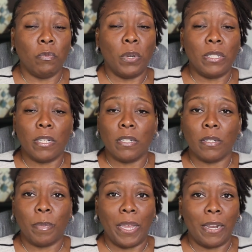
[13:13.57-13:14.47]
what tends
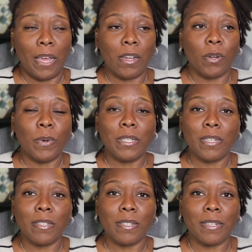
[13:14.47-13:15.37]
to pan out or what
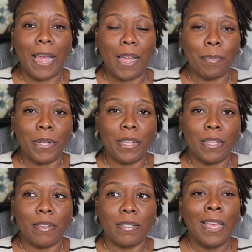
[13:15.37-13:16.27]
tends to happen
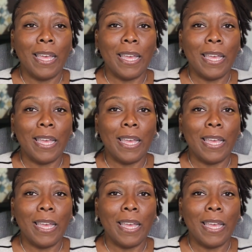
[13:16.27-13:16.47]
is